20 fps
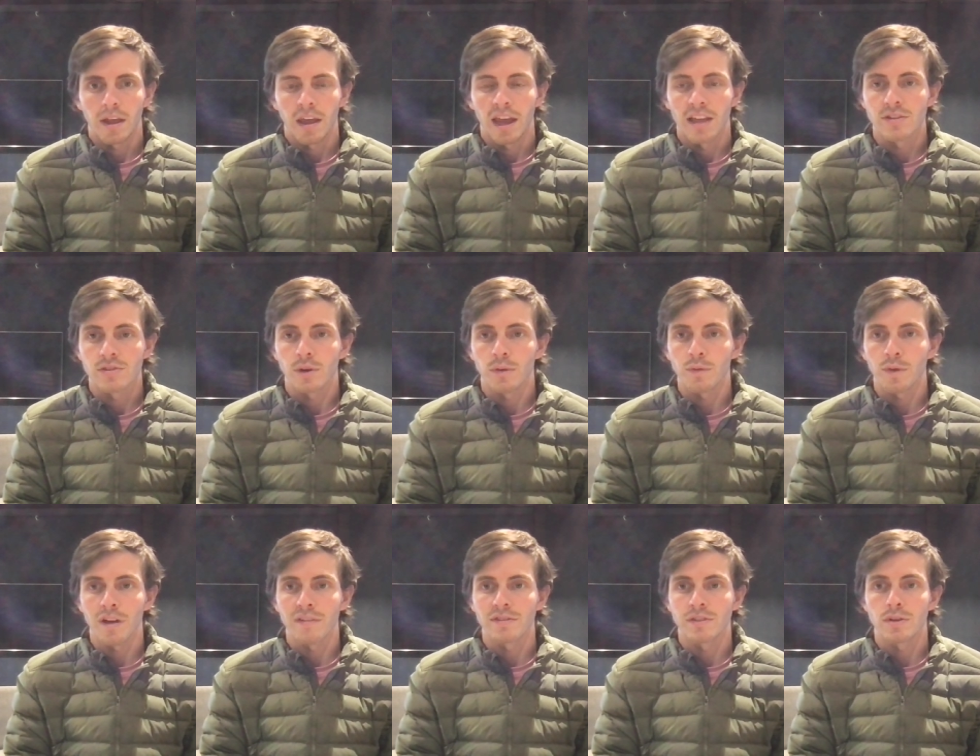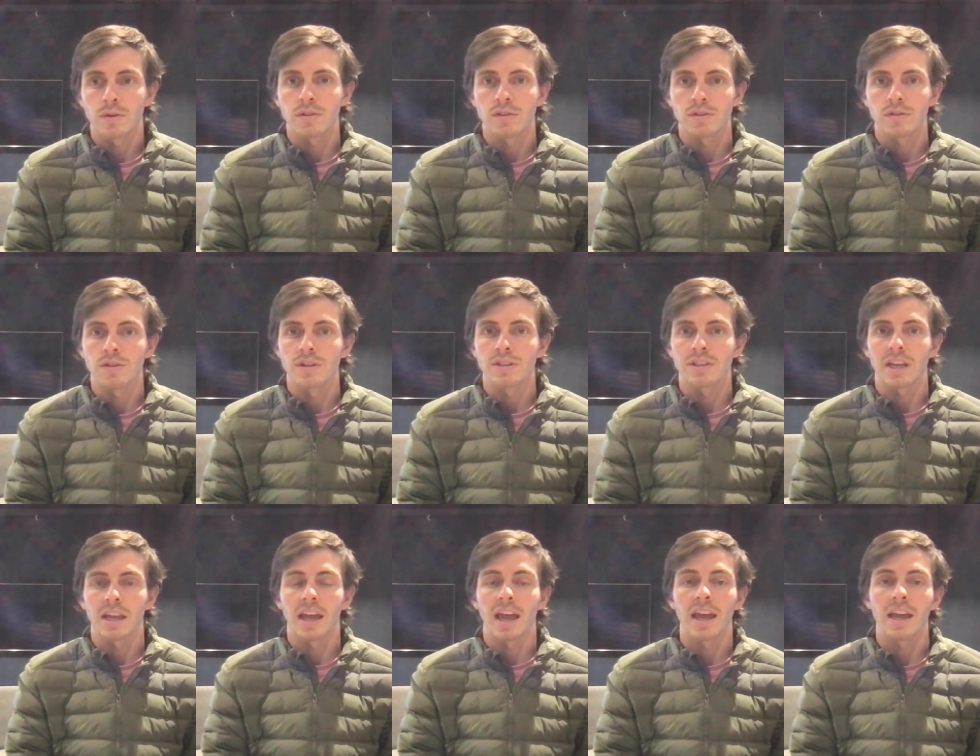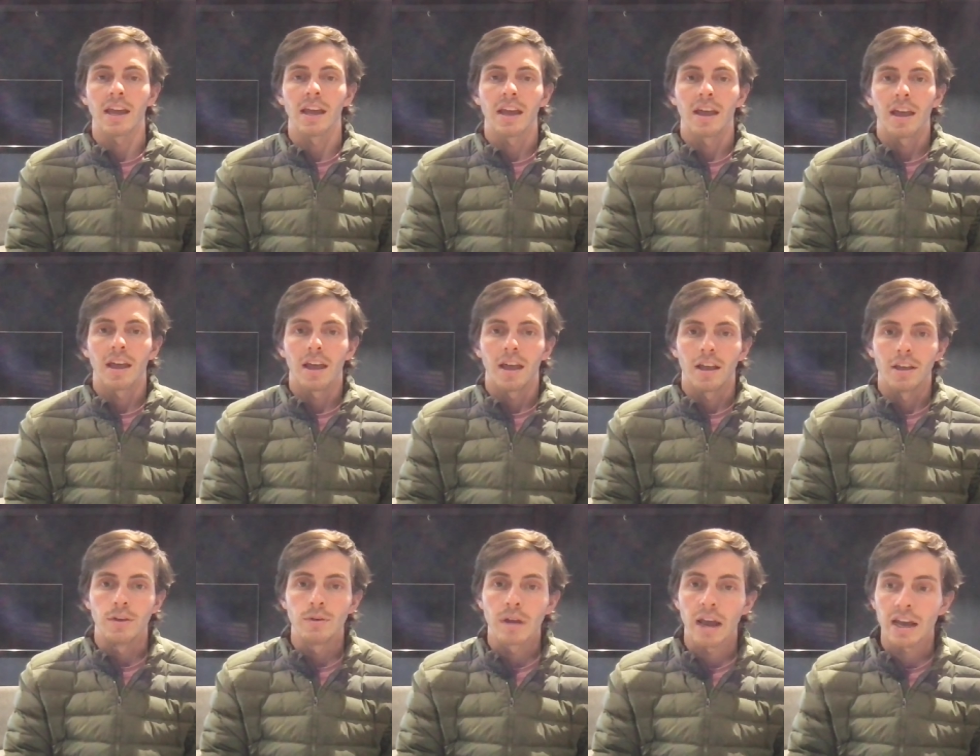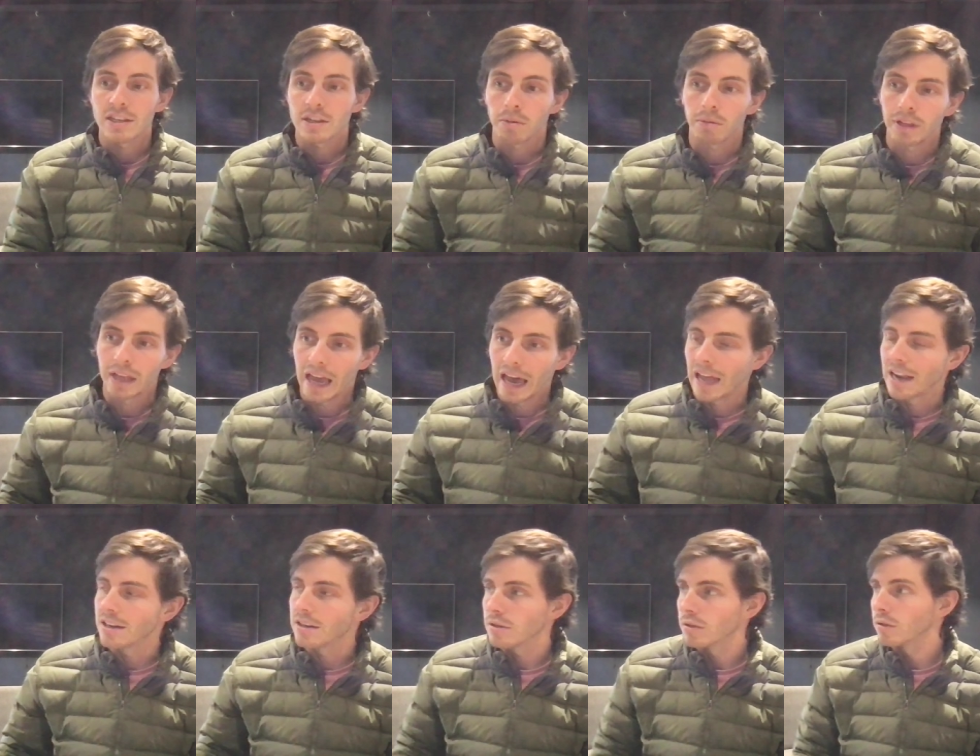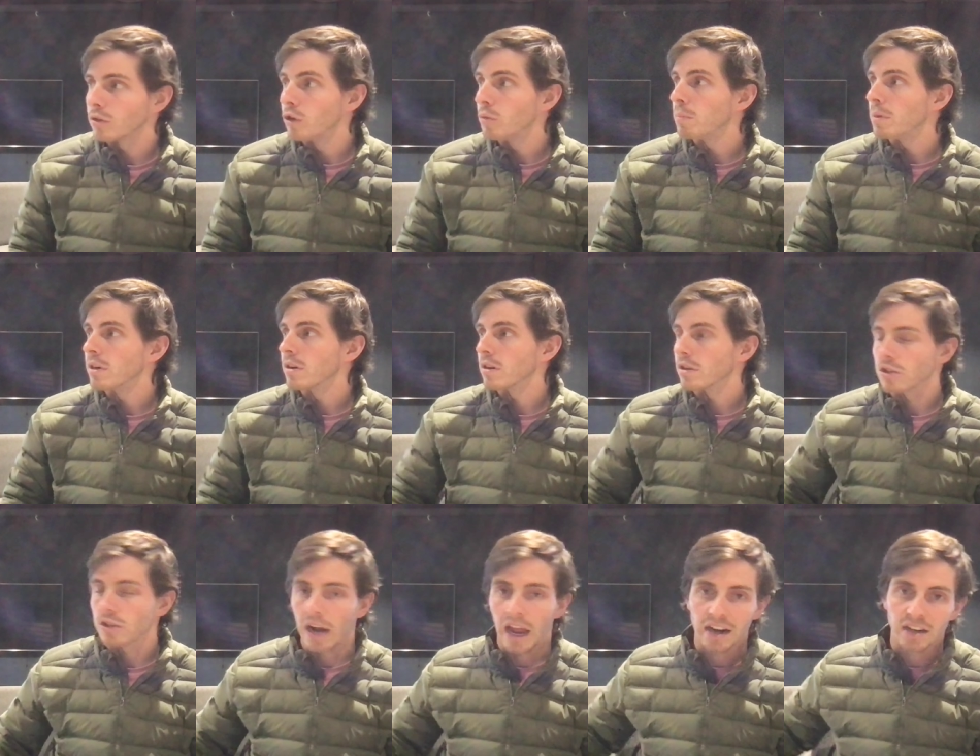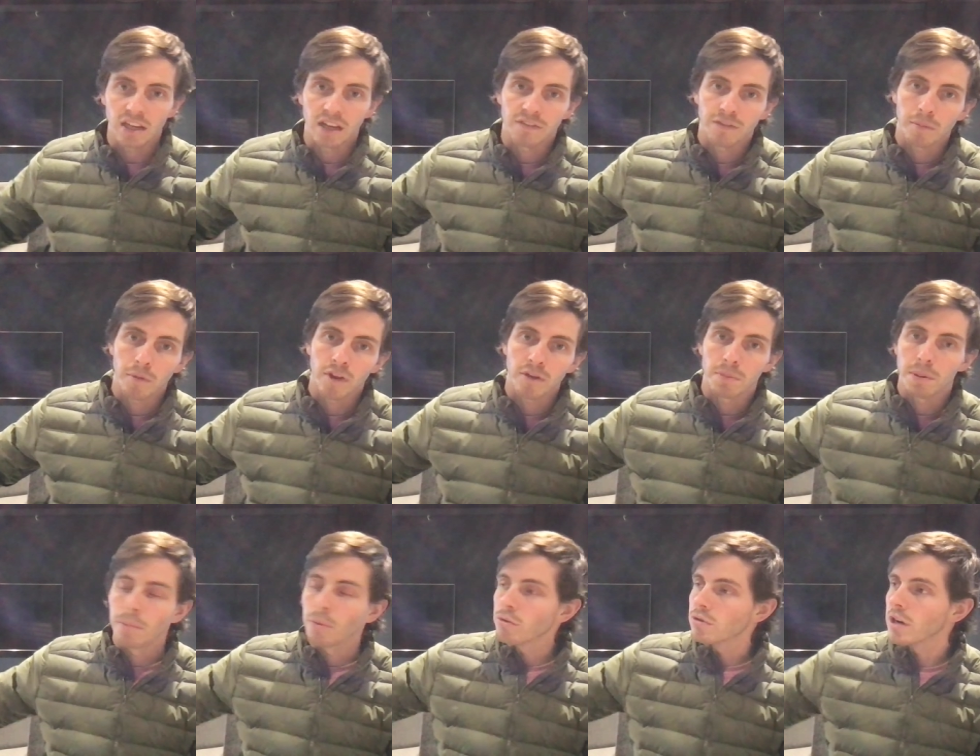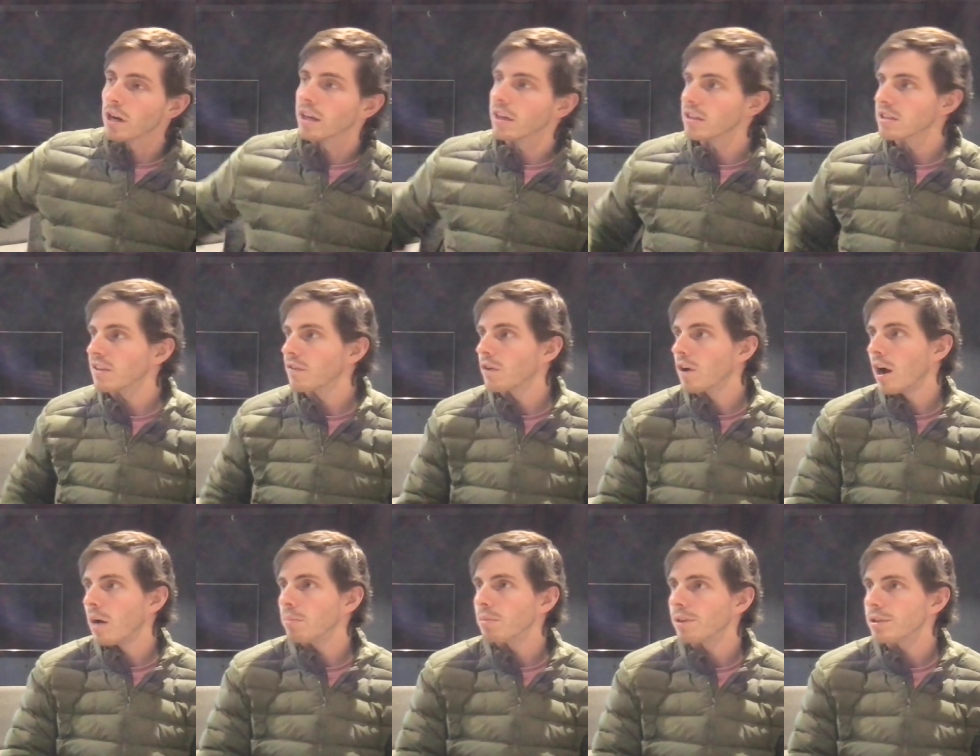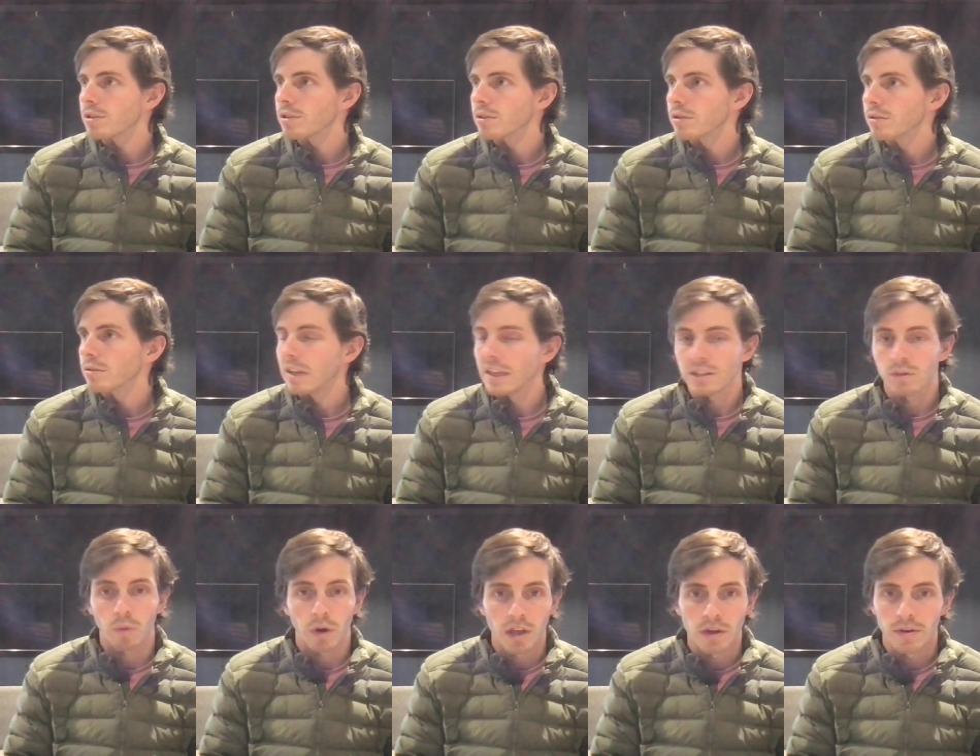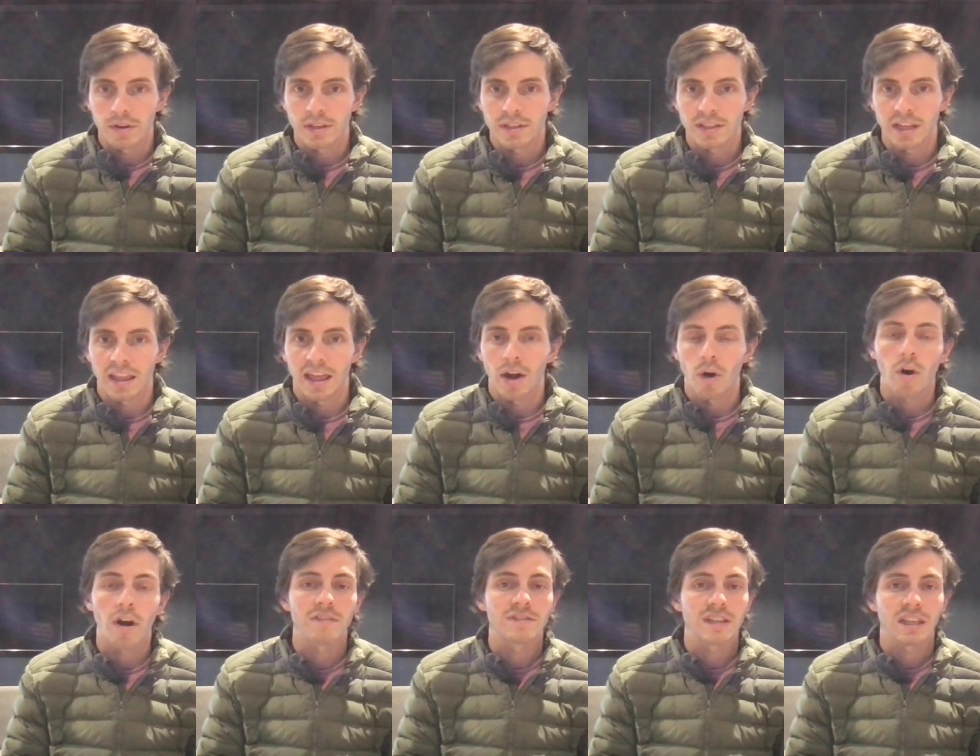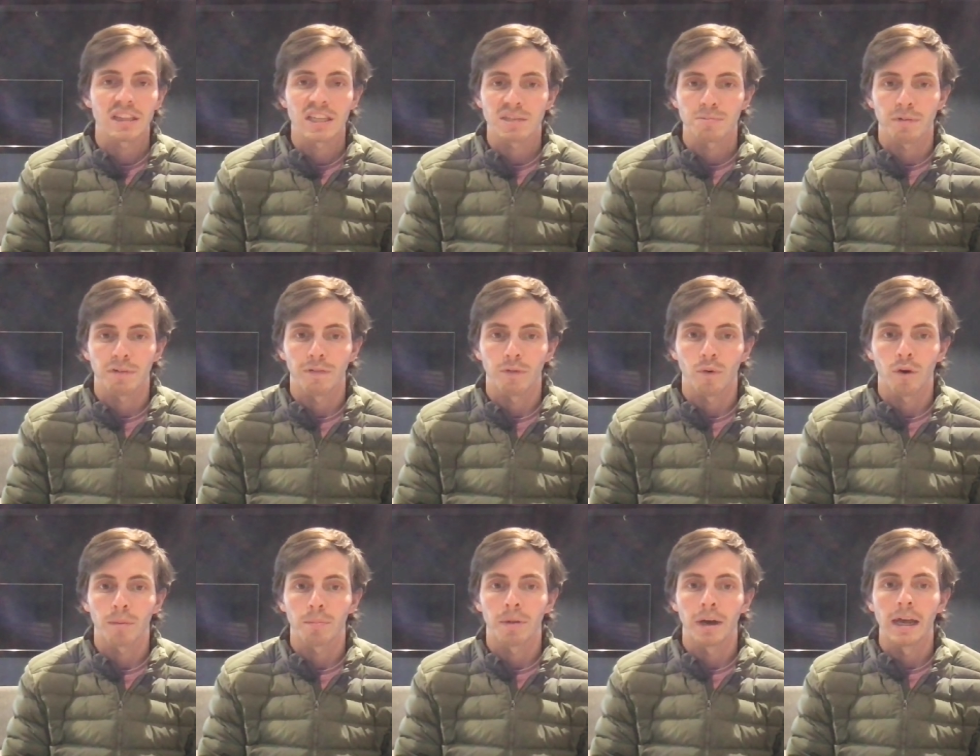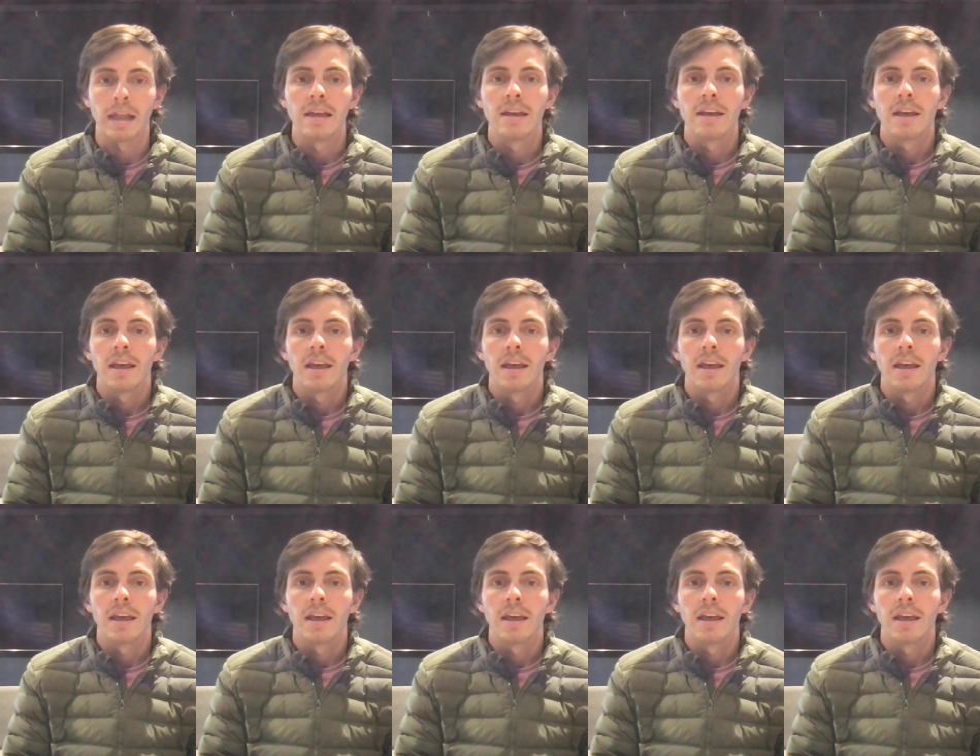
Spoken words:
And so if you have students, you just say, hey, you guys aren't really adding to the group, and you're distracting from other people trying to get stuff accomplished. That's a way you can say that. Or I've said this before, but